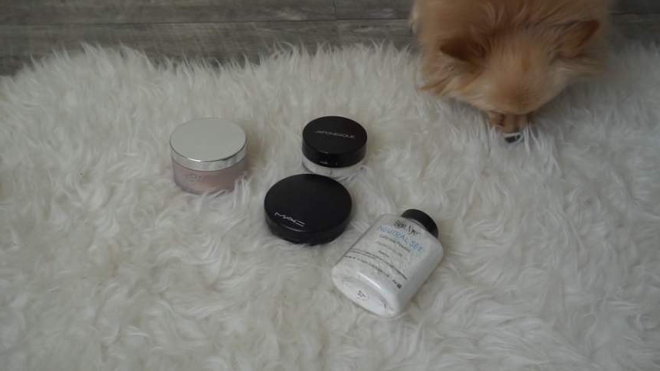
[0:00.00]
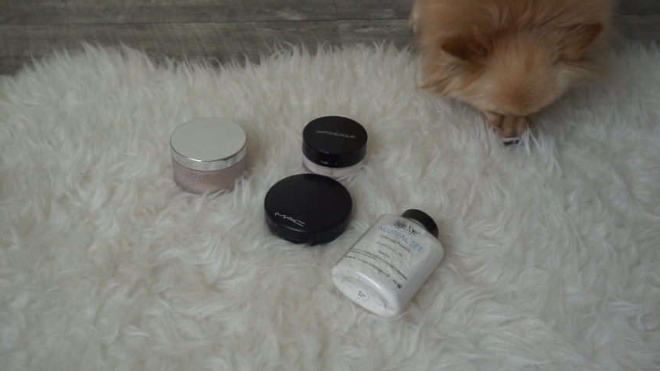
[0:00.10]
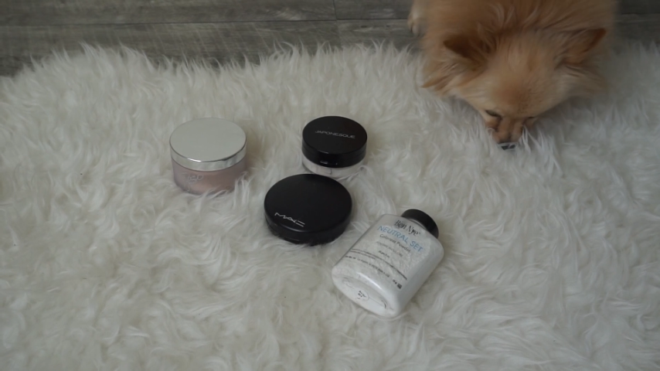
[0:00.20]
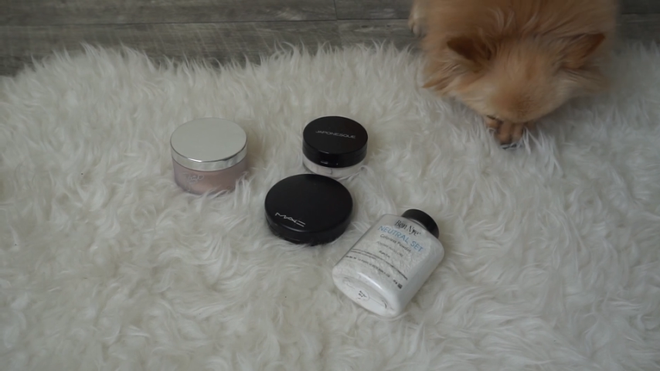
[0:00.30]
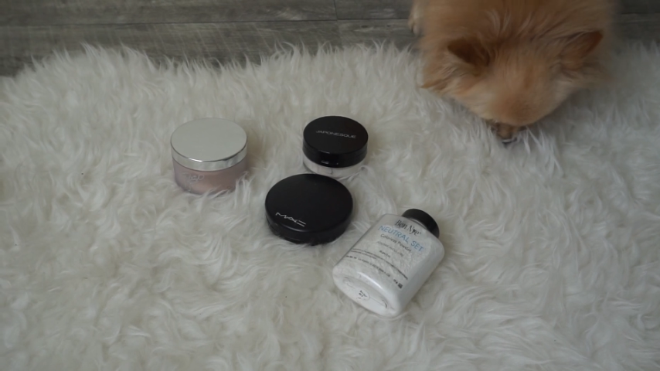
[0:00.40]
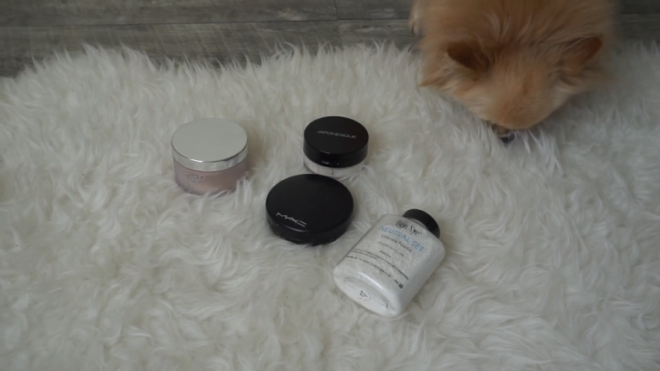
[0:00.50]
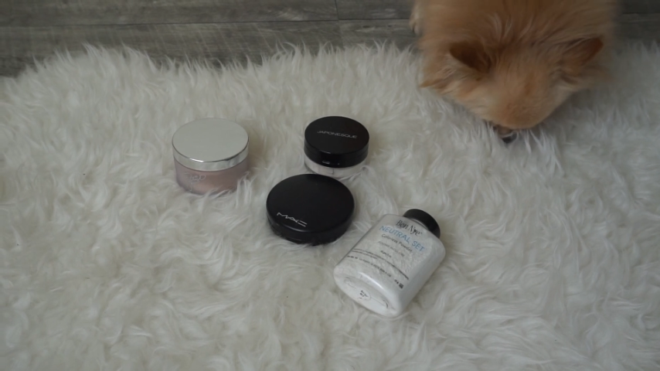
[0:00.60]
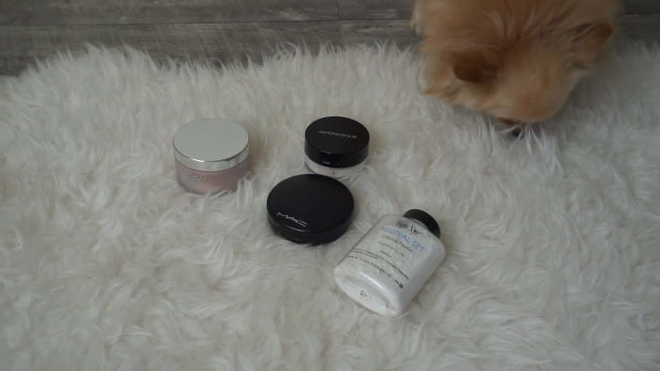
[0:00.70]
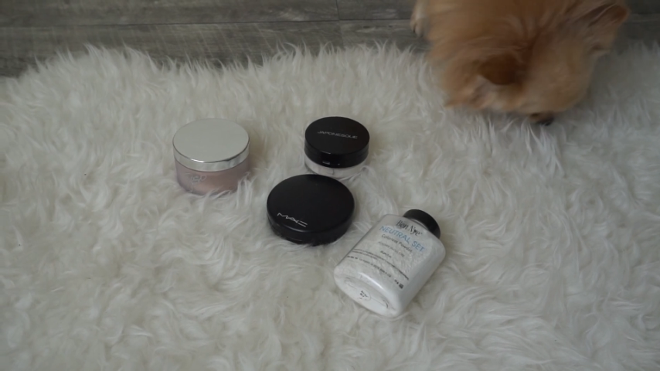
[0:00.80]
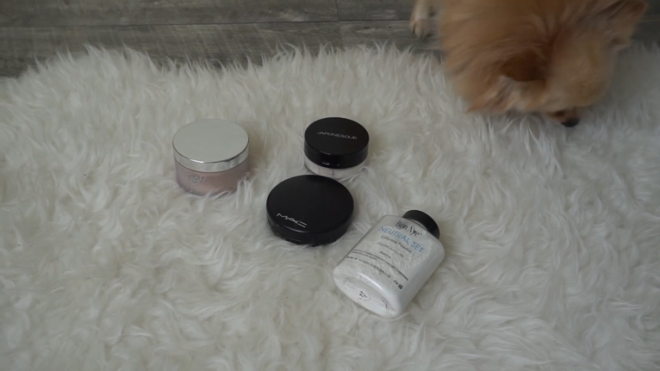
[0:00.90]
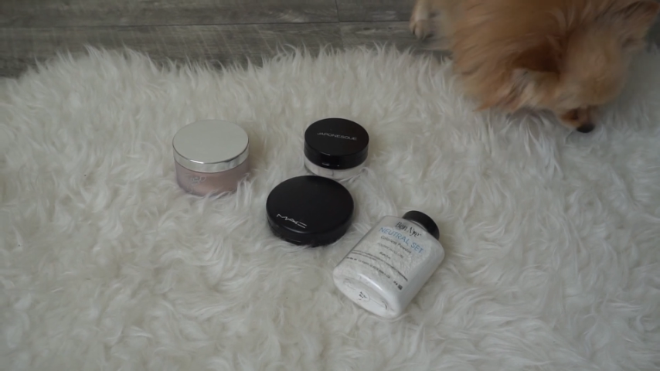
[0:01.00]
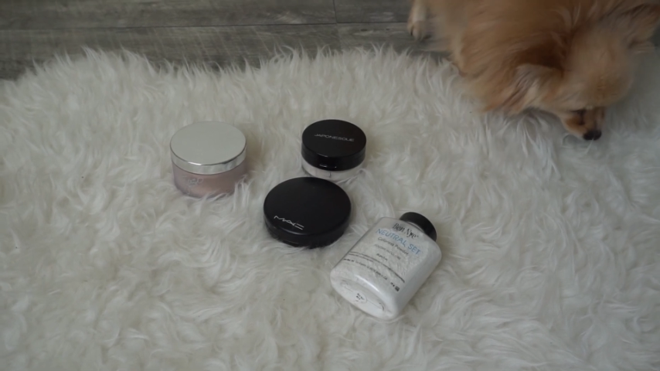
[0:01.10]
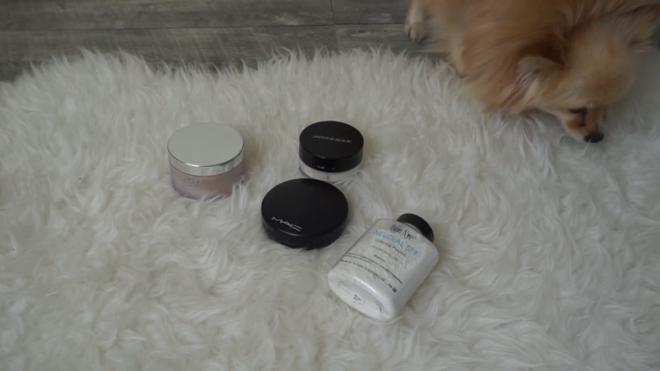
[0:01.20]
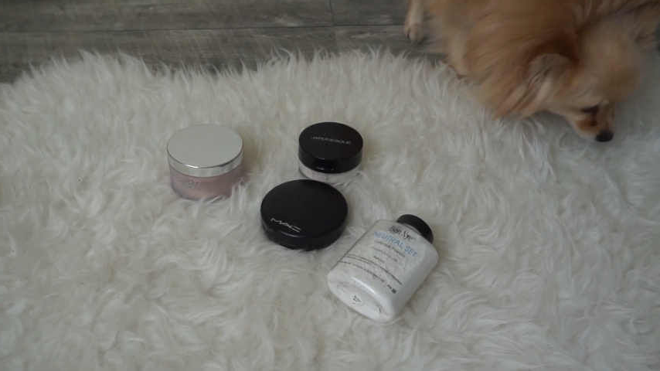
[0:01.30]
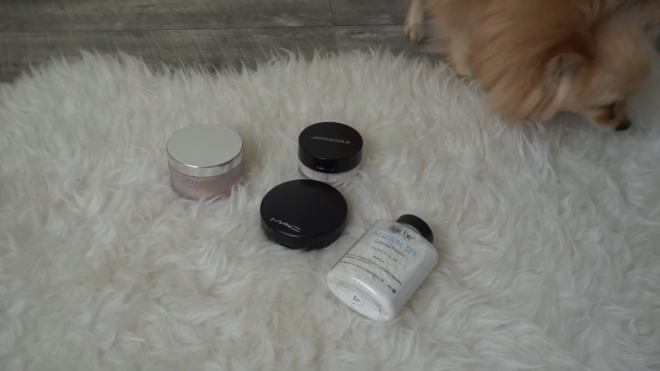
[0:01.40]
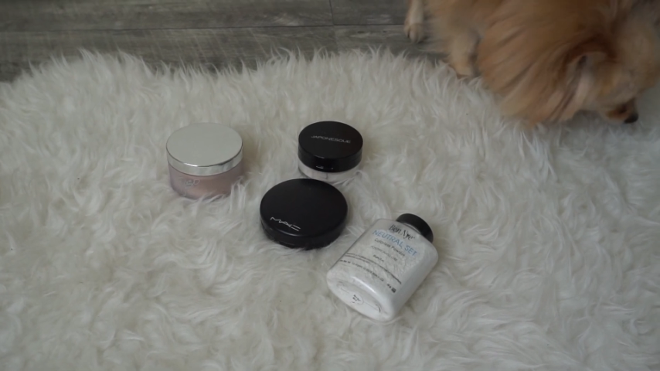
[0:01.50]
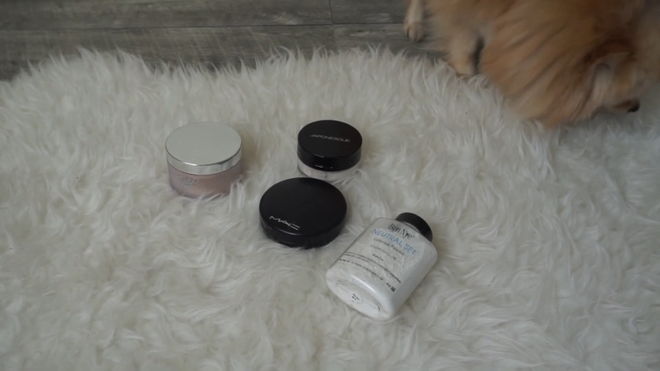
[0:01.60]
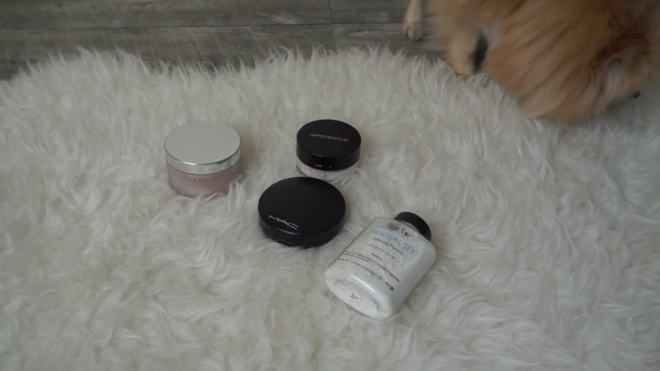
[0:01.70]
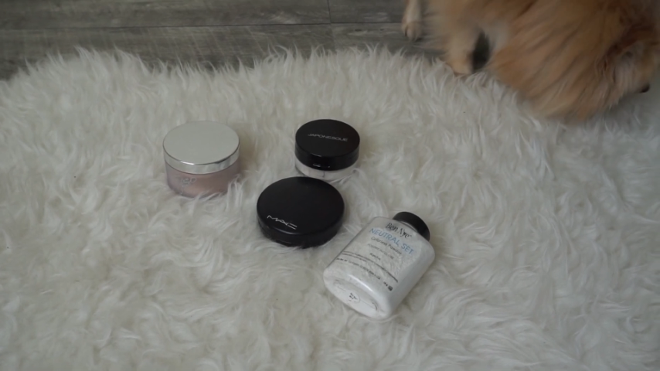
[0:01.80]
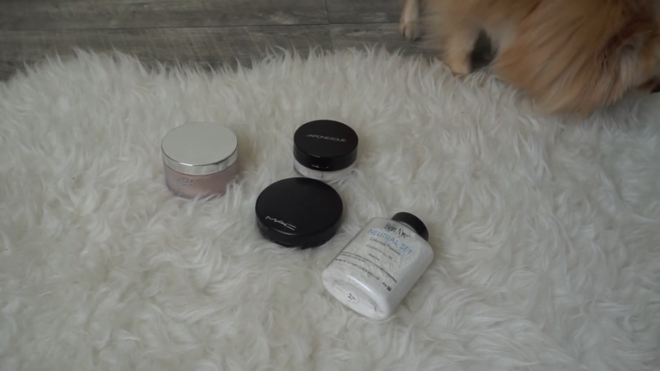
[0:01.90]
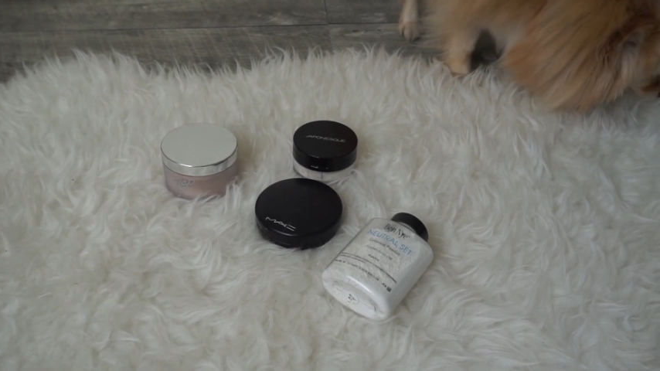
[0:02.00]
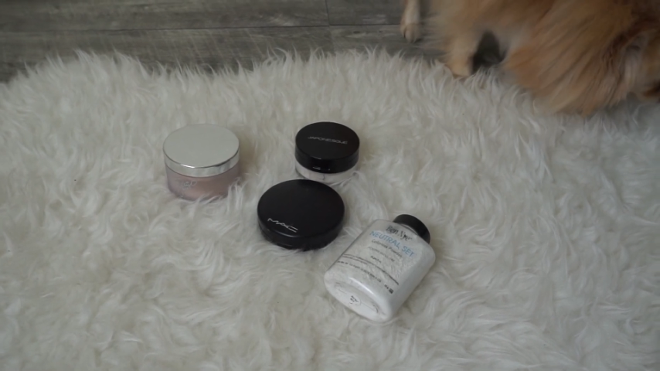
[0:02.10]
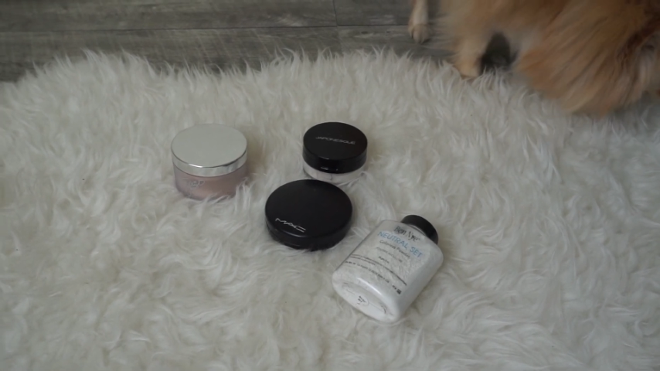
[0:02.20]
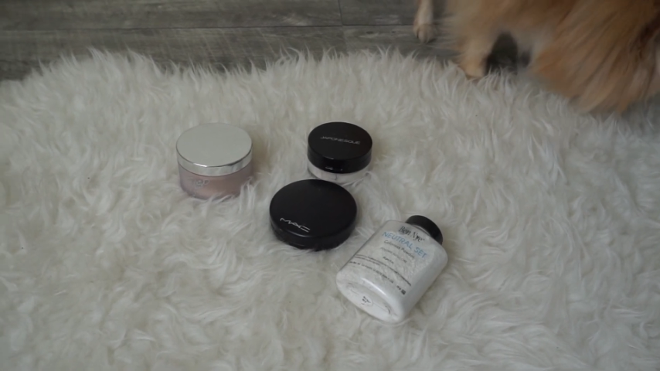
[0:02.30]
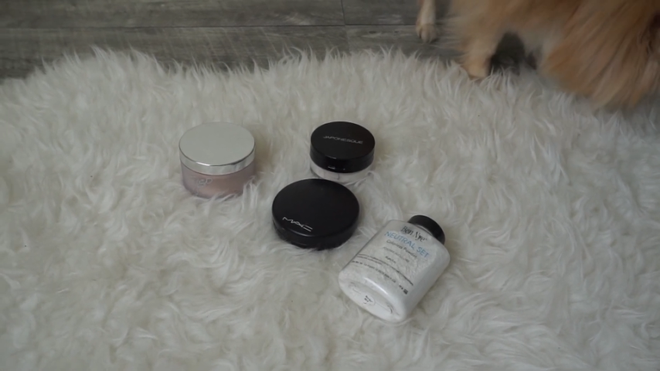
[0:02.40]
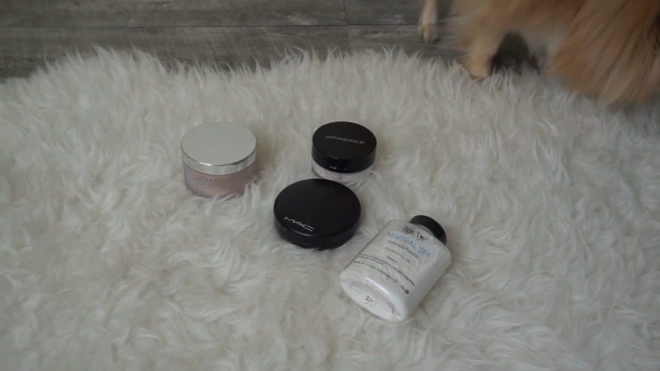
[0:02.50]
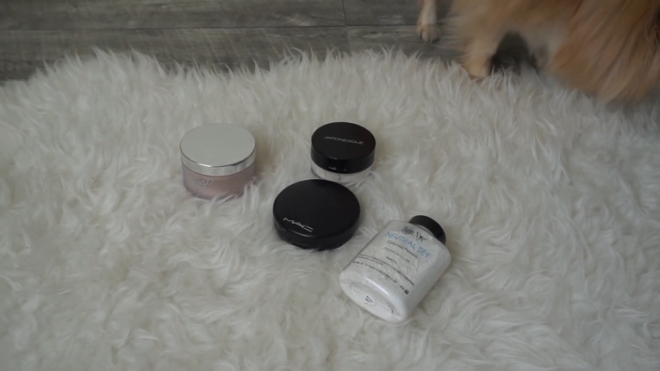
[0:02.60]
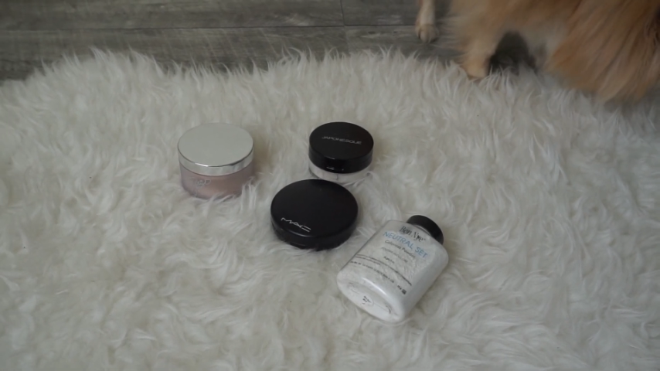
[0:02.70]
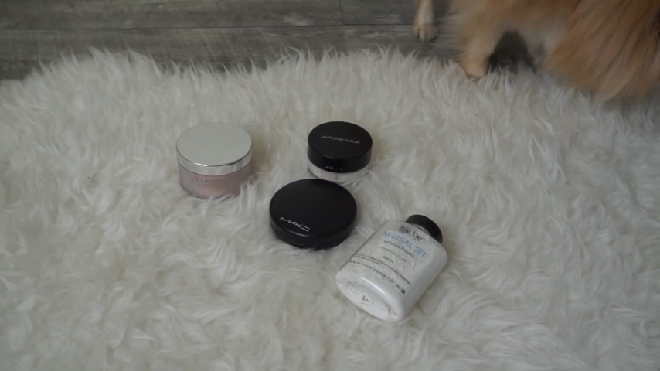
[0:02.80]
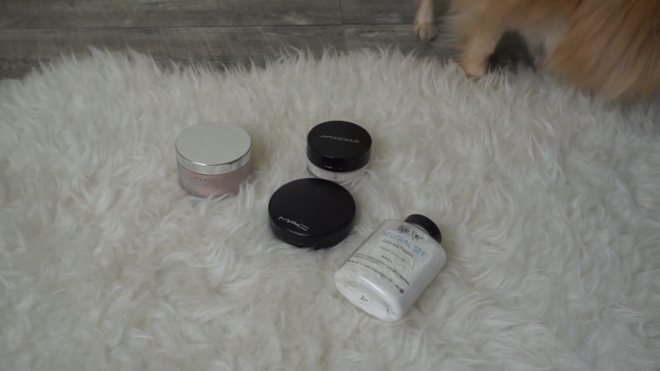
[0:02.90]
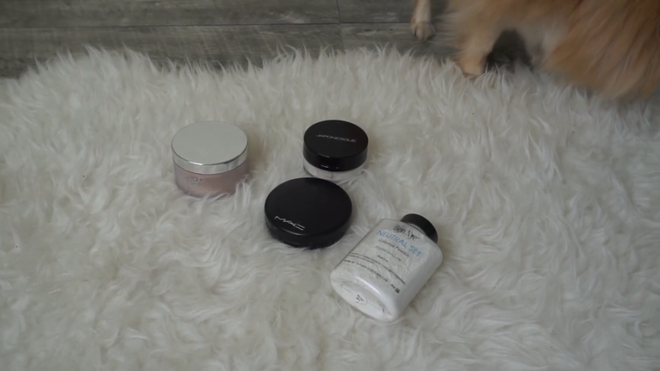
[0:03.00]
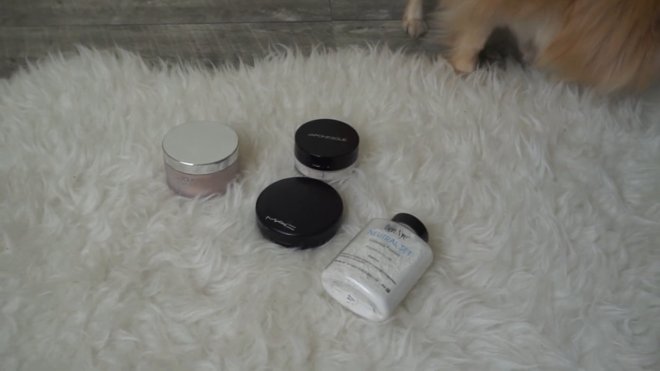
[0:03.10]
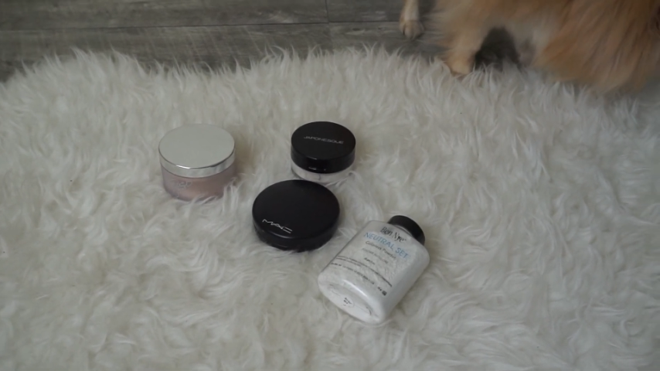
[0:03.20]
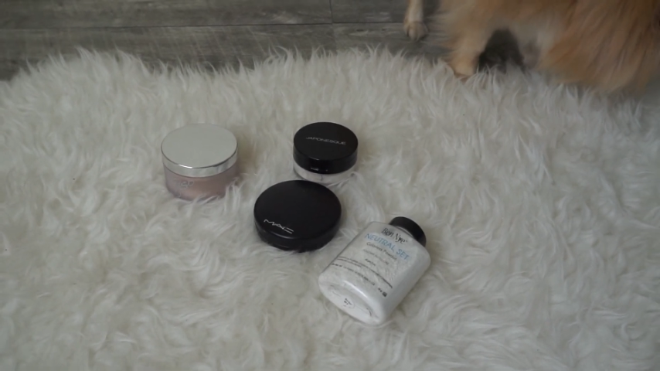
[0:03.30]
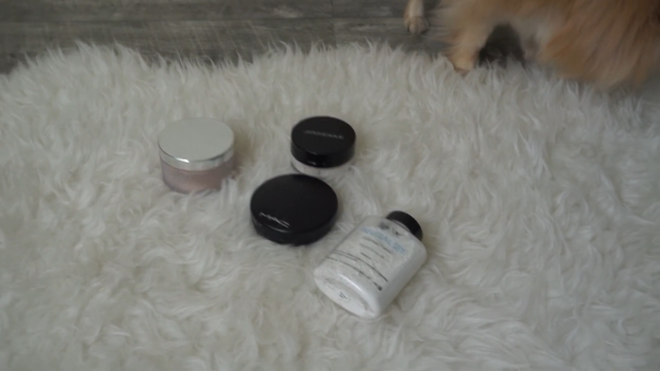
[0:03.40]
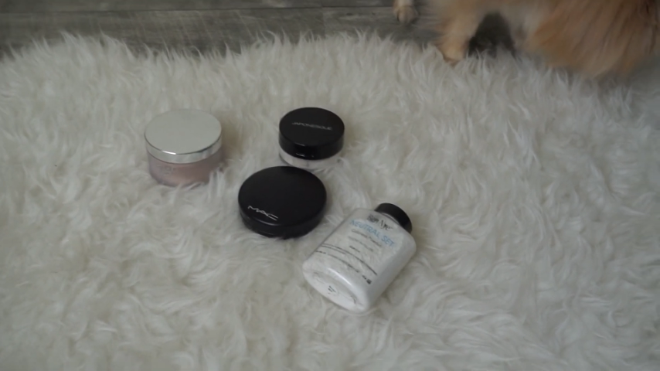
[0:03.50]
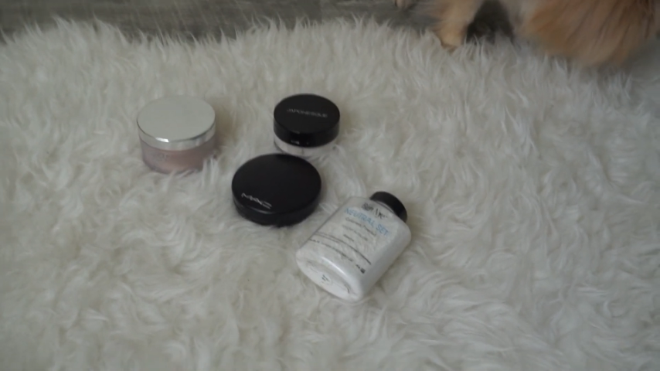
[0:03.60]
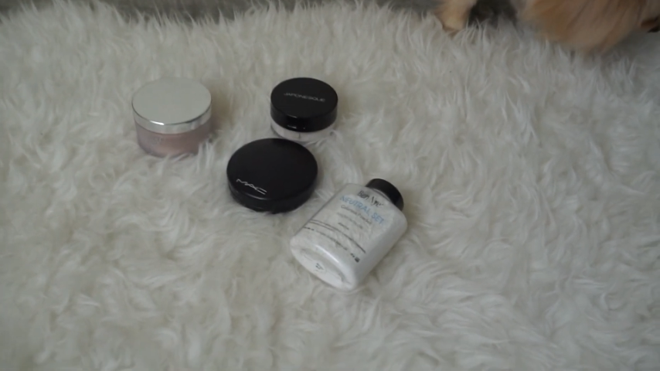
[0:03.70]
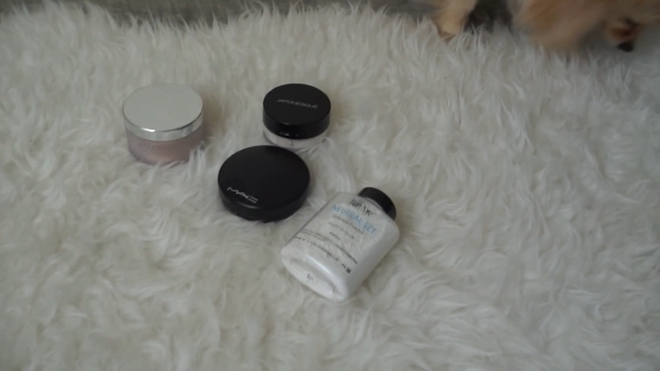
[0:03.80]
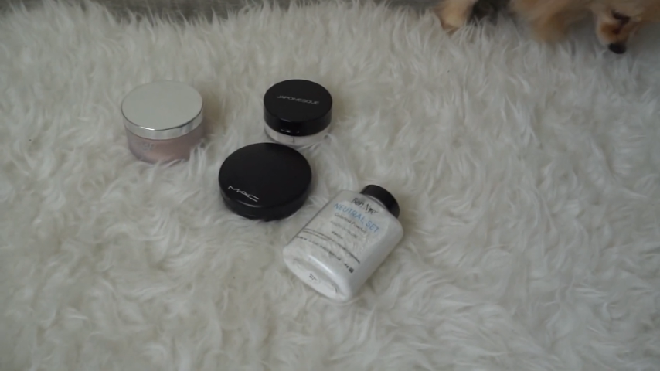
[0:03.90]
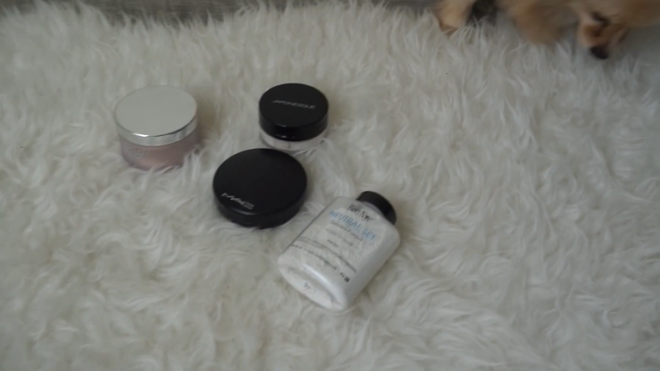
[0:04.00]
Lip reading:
[unreadable: no face in view]